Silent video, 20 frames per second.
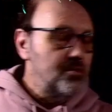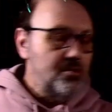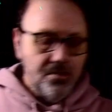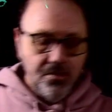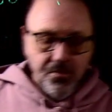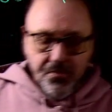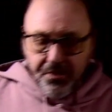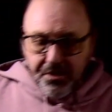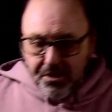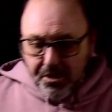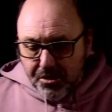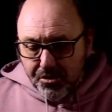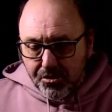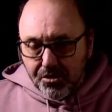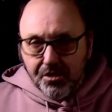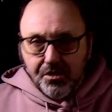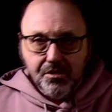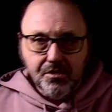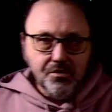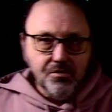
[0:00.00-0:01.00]
We need
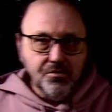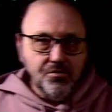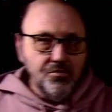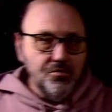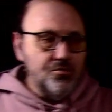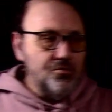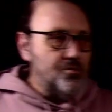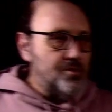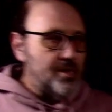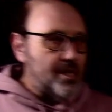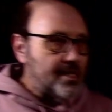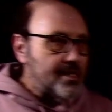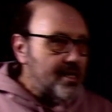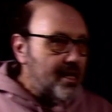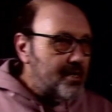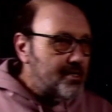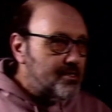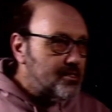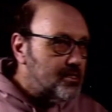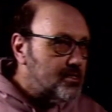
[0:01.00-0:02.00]
to do
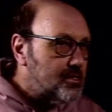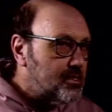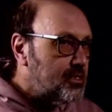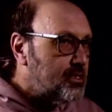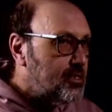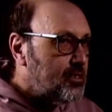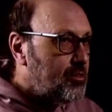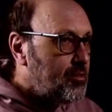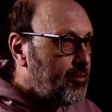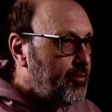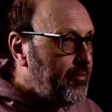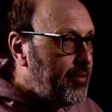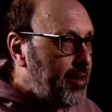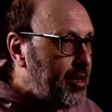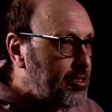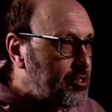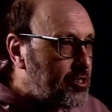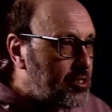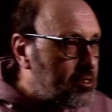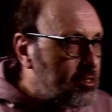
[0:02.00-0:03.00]
analysis of
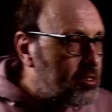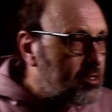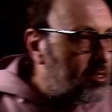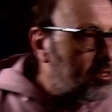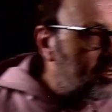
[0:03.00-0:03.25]
functions